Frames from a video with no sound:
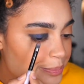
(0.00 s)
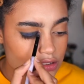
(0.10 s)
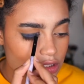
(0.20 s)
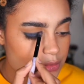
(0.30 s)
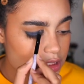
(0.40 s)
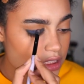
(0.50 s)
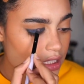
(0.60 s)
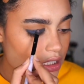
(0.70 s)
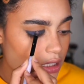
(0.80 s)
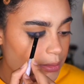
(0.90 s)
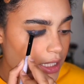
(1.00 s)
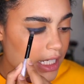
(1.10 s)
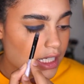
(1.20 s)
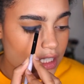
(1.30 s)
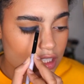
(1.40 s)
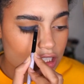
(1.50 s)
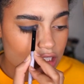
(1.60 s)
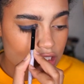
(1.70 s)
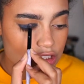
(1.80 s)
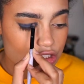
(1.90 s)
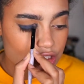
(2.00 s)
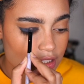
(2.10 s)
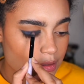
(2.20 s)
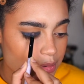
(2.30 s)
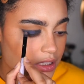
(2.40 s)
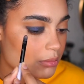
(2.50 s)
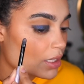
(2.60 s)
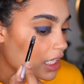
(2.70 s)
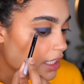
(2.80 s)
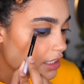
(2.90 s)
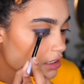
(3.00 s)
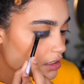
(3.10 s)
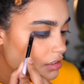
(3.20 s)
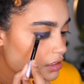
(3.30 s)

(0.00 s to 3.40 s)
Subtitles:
So I'm just gonna keep that shape in mind.